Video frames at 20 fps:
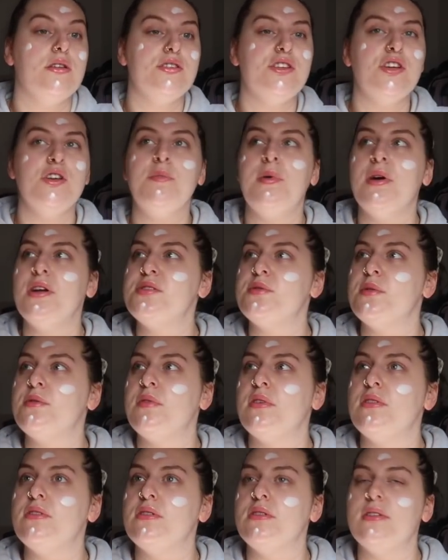Two birds with
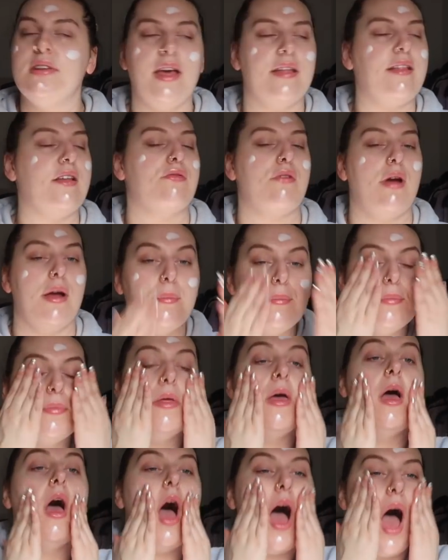one... Yeah, that's
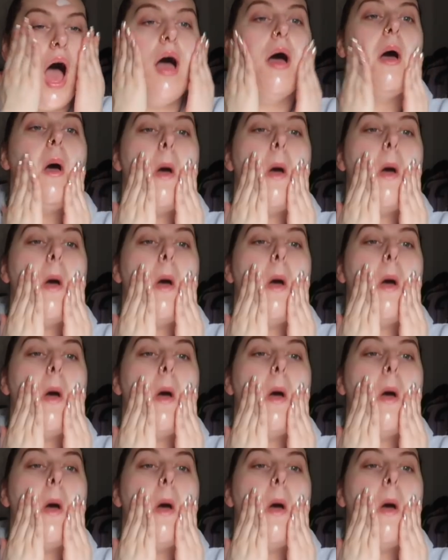right.